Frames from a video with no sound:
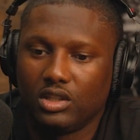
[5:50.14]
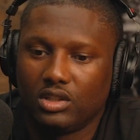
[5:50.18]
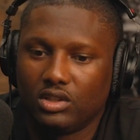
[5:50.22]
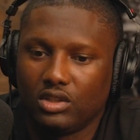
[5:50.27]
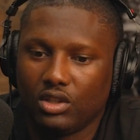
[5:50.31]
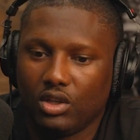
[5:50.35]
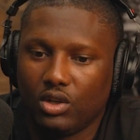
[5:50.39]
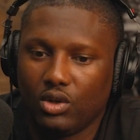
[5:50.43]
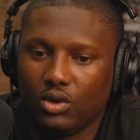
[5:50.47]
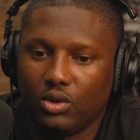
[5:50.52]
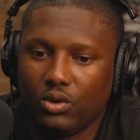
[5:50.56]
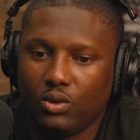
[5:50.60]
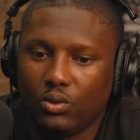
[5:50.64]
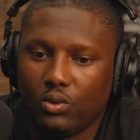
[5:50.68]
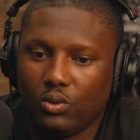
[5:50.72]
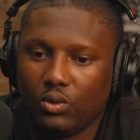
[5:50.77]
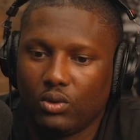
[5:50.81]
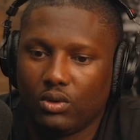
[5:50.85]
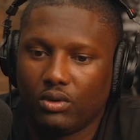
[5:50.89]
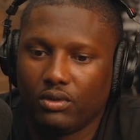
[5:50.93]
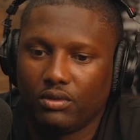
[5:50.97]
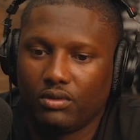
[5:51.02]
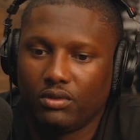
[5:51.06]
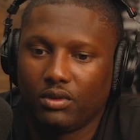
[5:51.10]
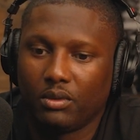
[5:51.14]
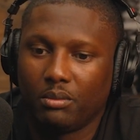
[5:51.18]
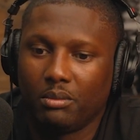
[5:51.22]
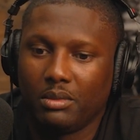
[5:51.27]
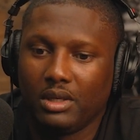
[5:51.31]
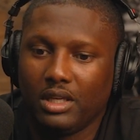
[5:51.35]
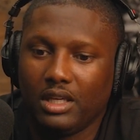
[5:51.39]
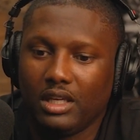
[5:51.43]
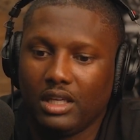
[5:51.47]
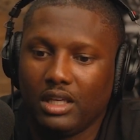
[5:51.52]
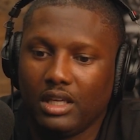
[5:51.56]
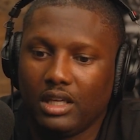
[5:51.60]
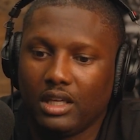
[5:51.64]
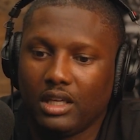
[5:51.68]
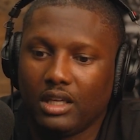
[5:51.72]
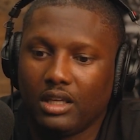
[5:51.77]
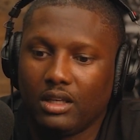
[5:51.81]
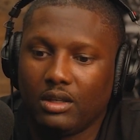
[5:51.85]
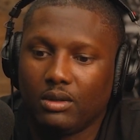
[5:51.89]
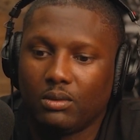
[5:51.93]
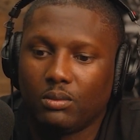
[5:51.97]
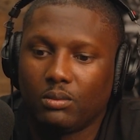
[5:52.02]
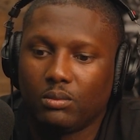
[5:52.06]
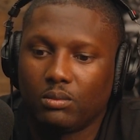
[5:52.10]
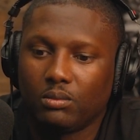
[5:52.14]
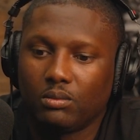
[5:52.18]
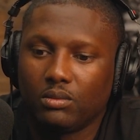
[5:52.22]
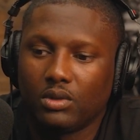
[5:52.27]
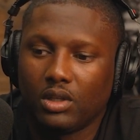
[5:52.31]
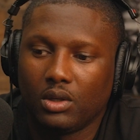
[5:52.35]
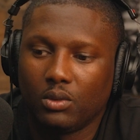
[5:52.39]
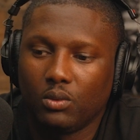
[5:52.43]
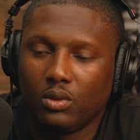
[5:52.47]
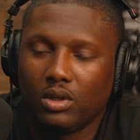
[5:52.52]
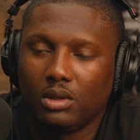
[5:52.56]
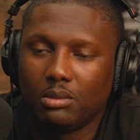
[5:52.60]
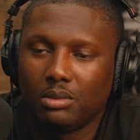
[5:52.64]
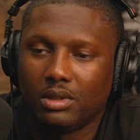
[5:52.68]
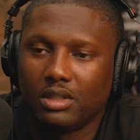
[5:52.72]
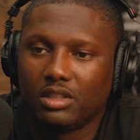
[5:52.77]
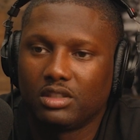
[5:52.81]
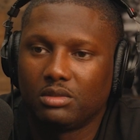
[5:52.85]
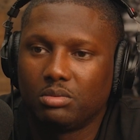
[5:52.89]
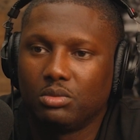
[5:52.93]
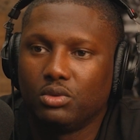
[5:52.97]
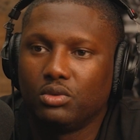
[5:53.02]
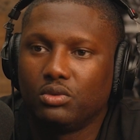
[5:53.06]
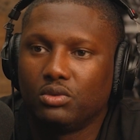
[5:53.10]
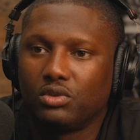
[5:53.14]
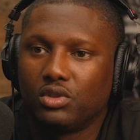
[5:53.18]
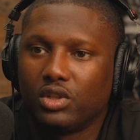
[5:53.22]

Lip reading: So for me, it would have been a smooth